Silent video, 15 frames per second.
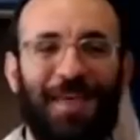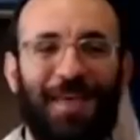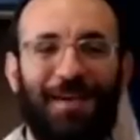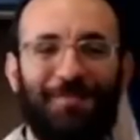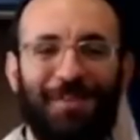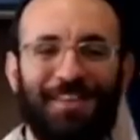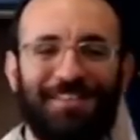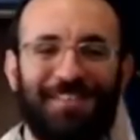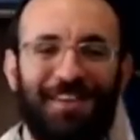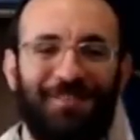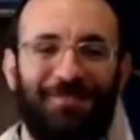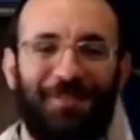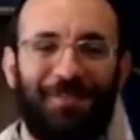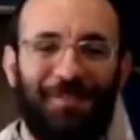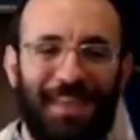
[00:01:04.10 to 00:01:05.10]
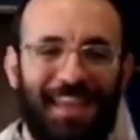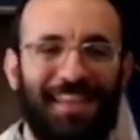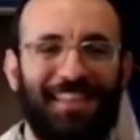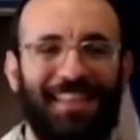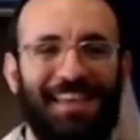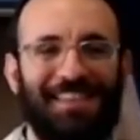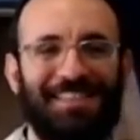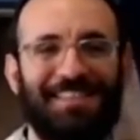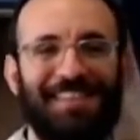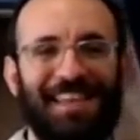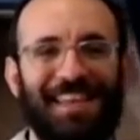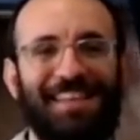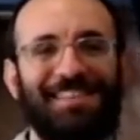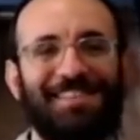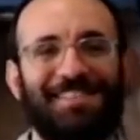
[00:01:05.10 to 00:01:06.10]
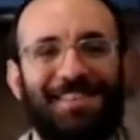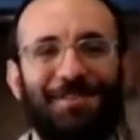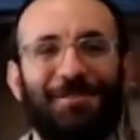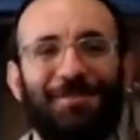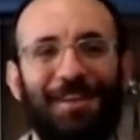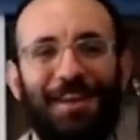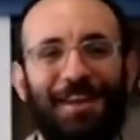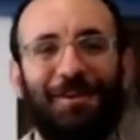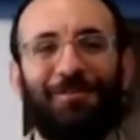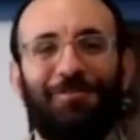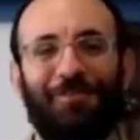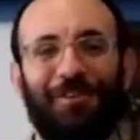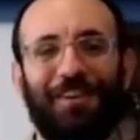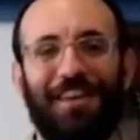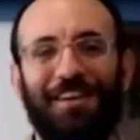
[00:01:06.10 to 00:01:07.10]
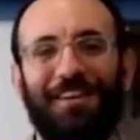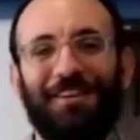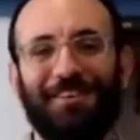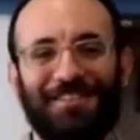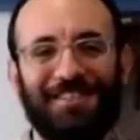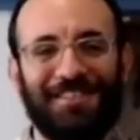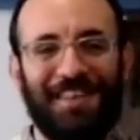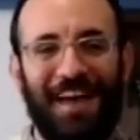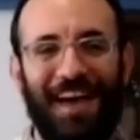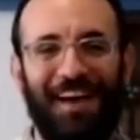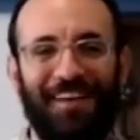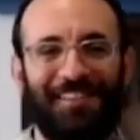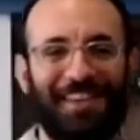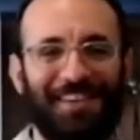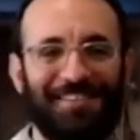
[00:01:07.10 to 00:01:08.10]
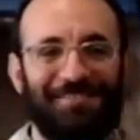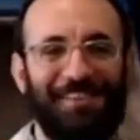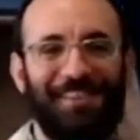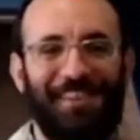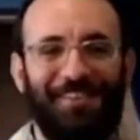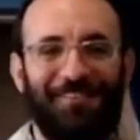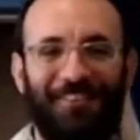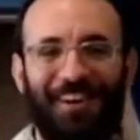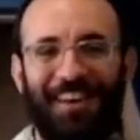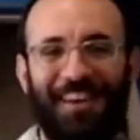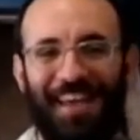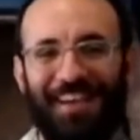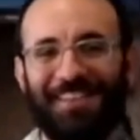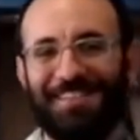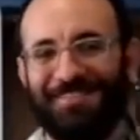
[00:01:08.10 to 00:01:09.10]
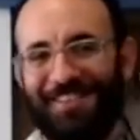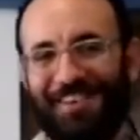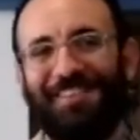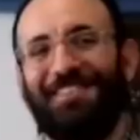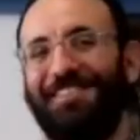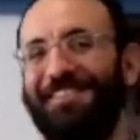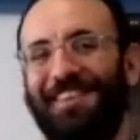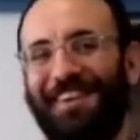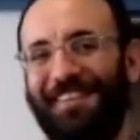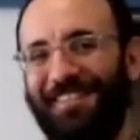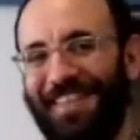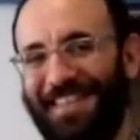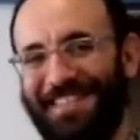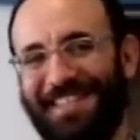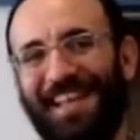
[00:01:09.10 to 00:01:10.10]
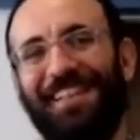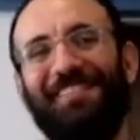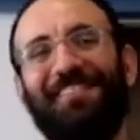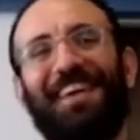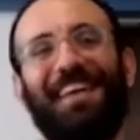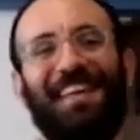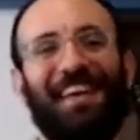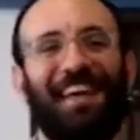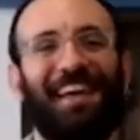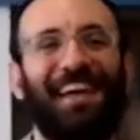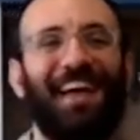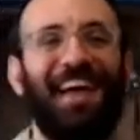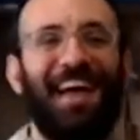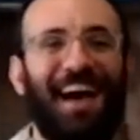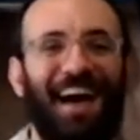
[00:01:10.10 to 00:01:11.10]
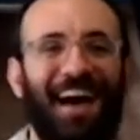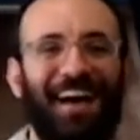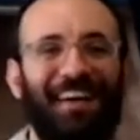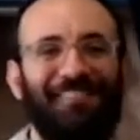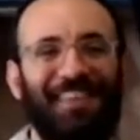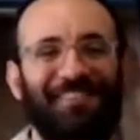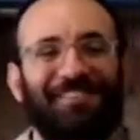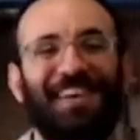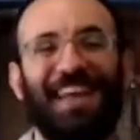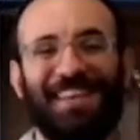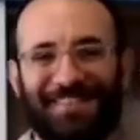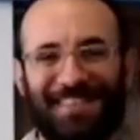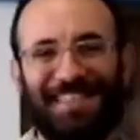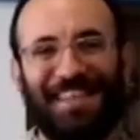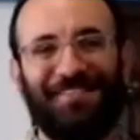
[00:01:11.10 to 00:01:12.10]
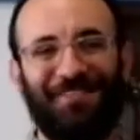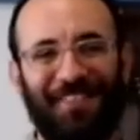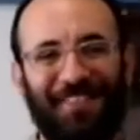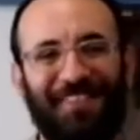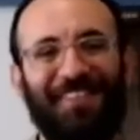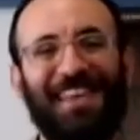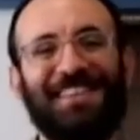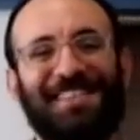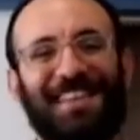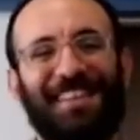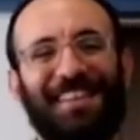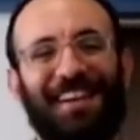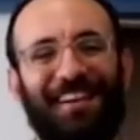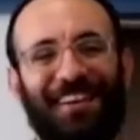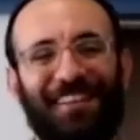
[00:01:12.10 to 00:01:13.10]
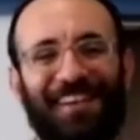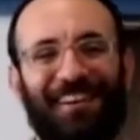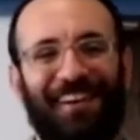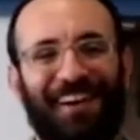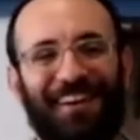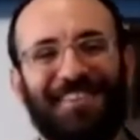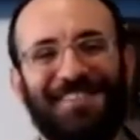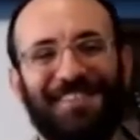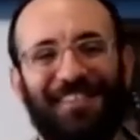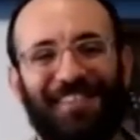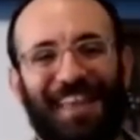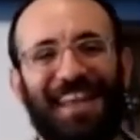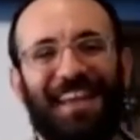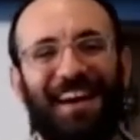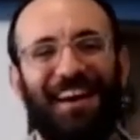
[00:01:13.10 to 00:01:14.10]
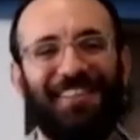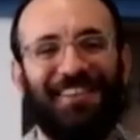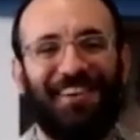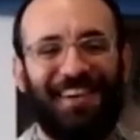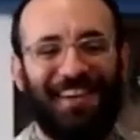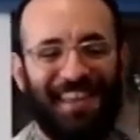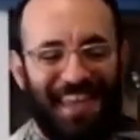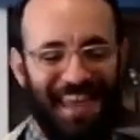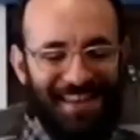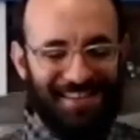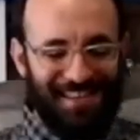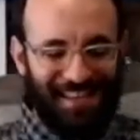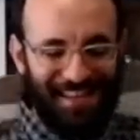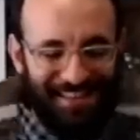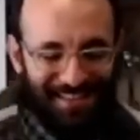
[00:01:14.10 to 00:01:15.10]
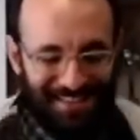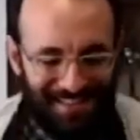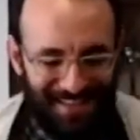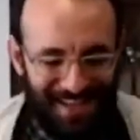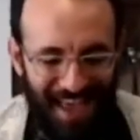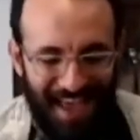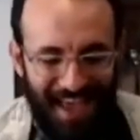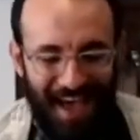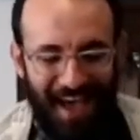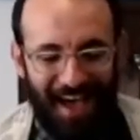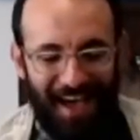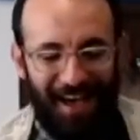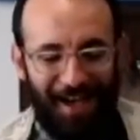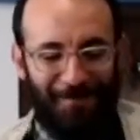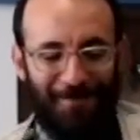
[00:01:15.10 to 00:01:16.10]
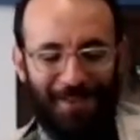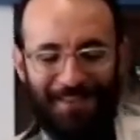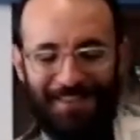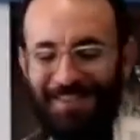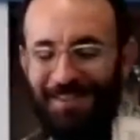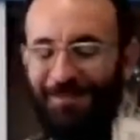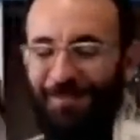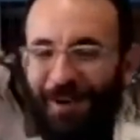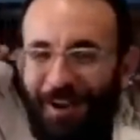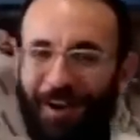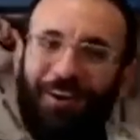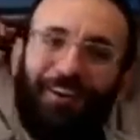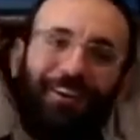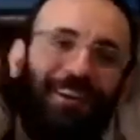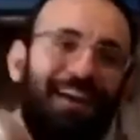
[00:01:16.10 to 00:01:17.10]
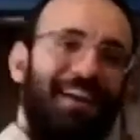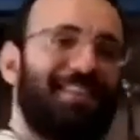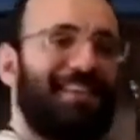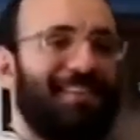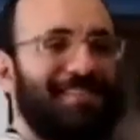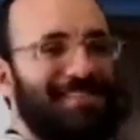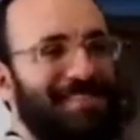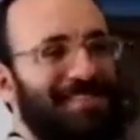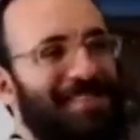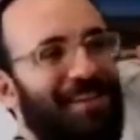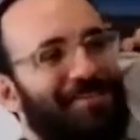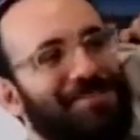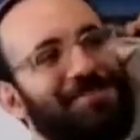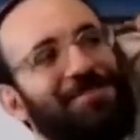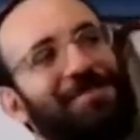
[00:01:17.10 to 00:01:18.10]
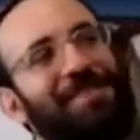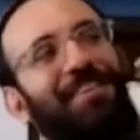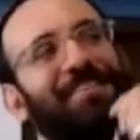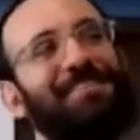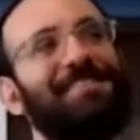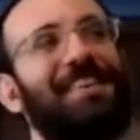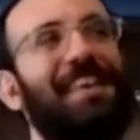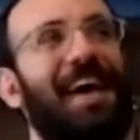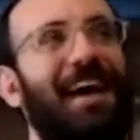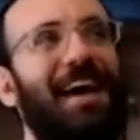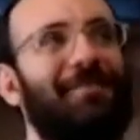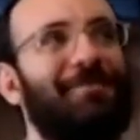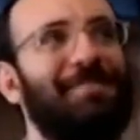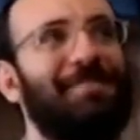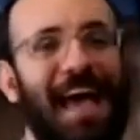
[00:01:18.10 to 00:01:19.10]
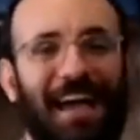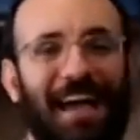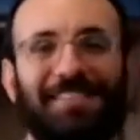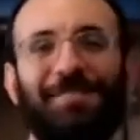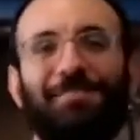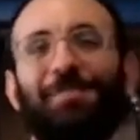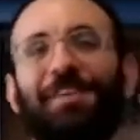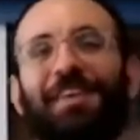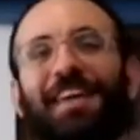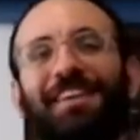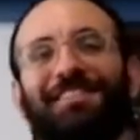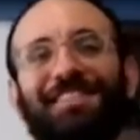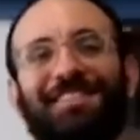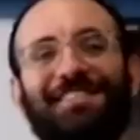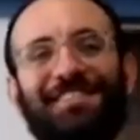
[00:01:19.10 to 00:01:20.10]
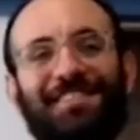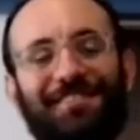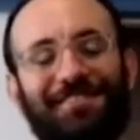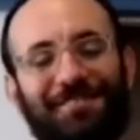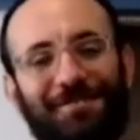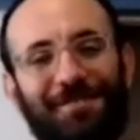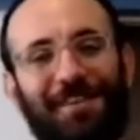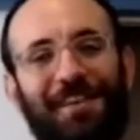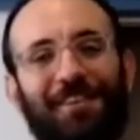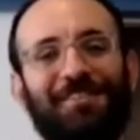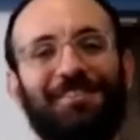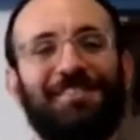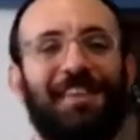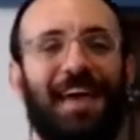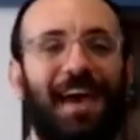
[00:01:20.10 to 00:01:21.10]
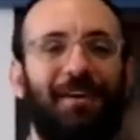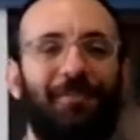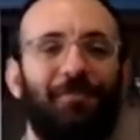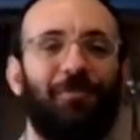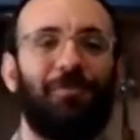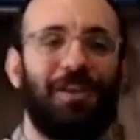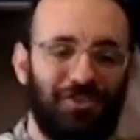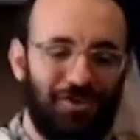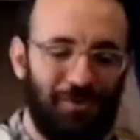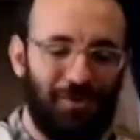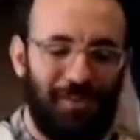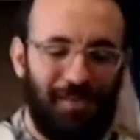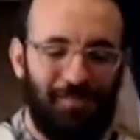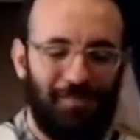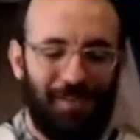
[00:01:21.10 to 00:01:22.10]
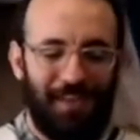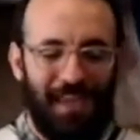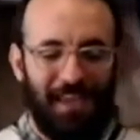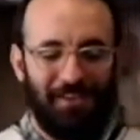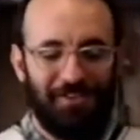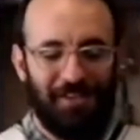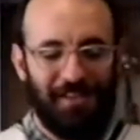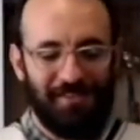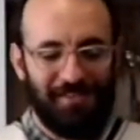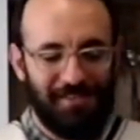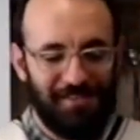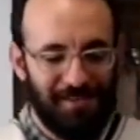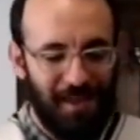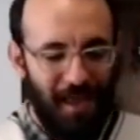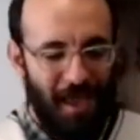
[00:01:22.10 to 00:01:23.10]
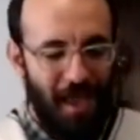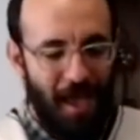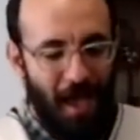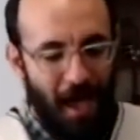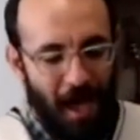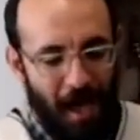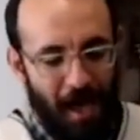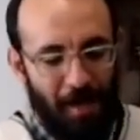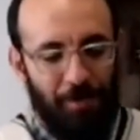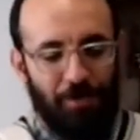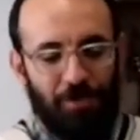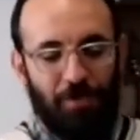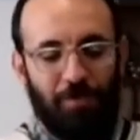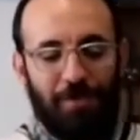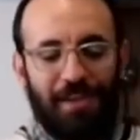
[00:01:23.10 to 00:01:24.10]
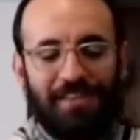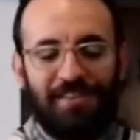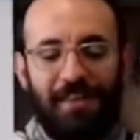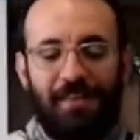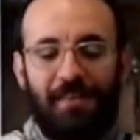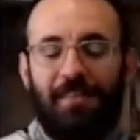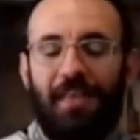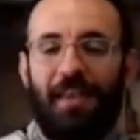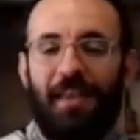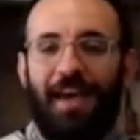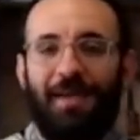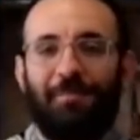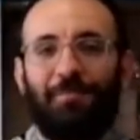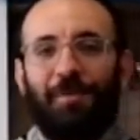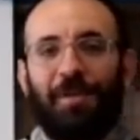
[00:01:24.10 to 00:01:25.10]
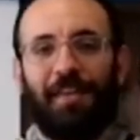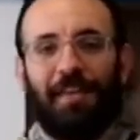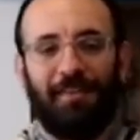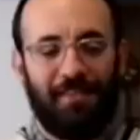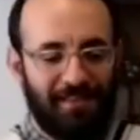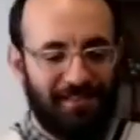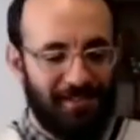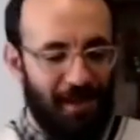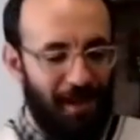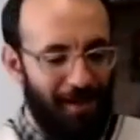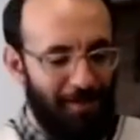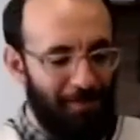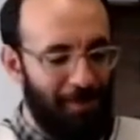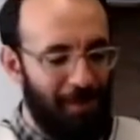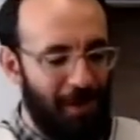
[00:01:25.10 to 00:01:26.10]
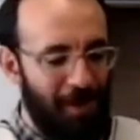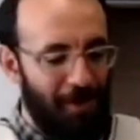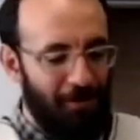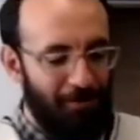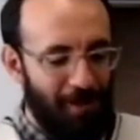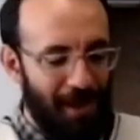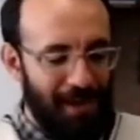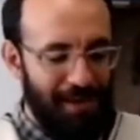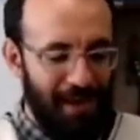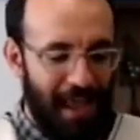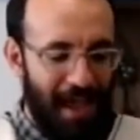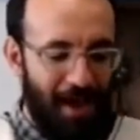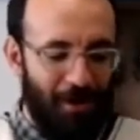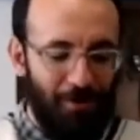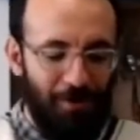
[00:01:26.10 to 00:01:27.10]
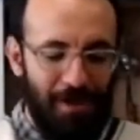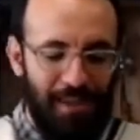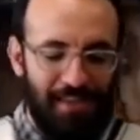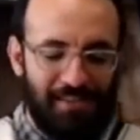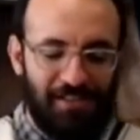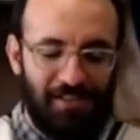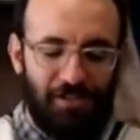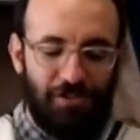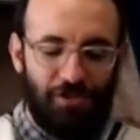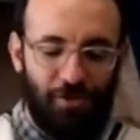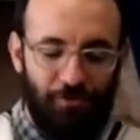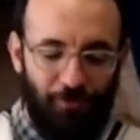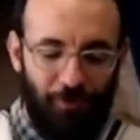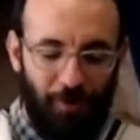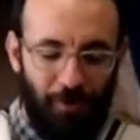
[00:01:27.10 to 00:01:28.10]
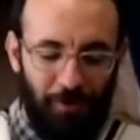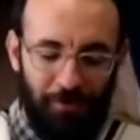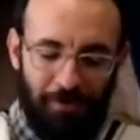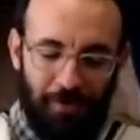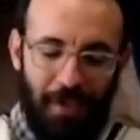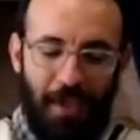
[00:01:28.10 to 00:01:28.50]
that Mishnah, for me at least, is the New Year for years. Because really, what else would a New Year be celebrating? But as we see from the Mishnah, there are so many other occasions to mark, right? There's New Years that have tax implications. There's New Years that have ritual implications. But the reason that I'm bringing this up right now is twofold.